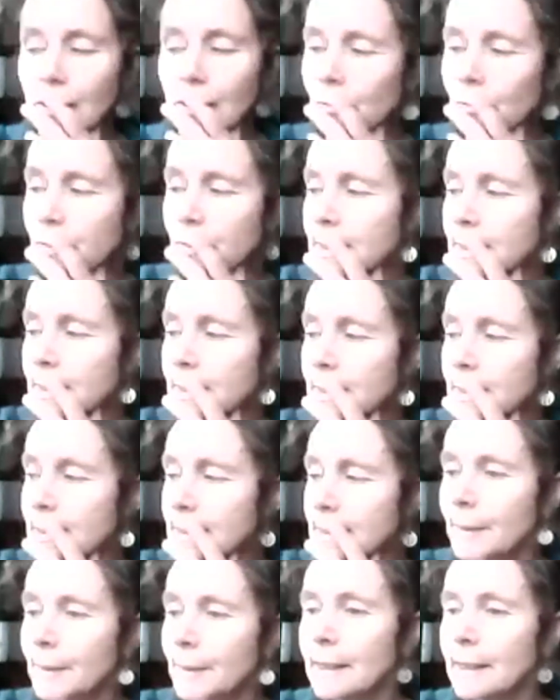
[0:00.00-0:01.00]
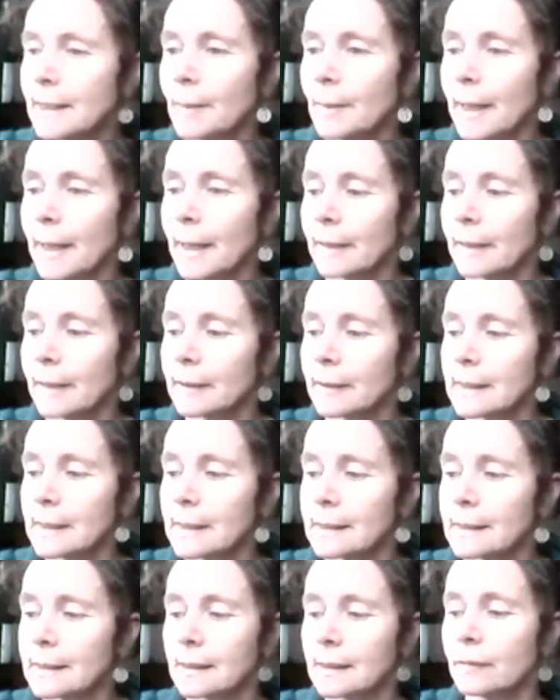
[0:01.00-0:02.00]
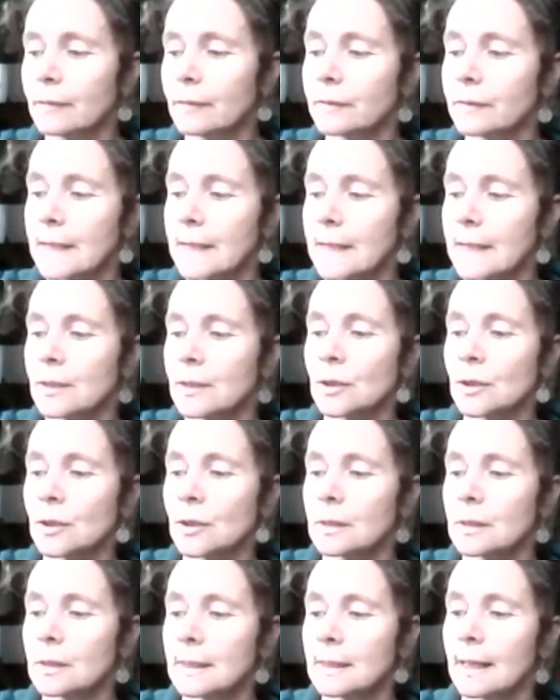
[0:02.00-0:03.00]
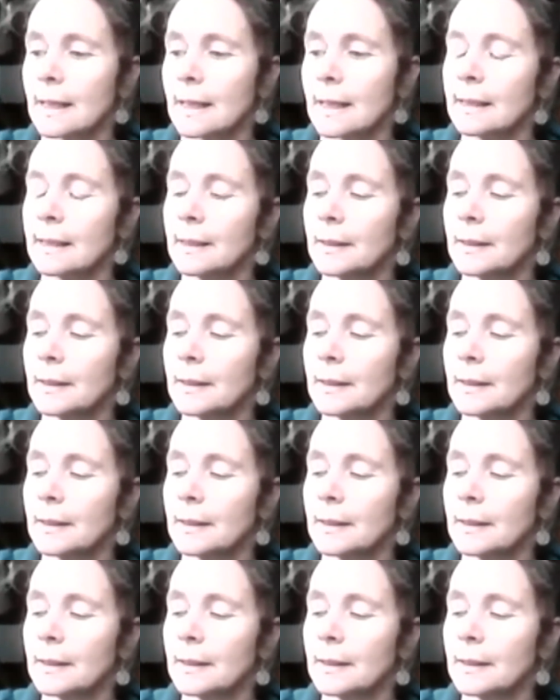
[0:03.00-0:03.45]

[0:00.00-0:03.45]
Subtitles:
wanted to speak about this gift of attention today.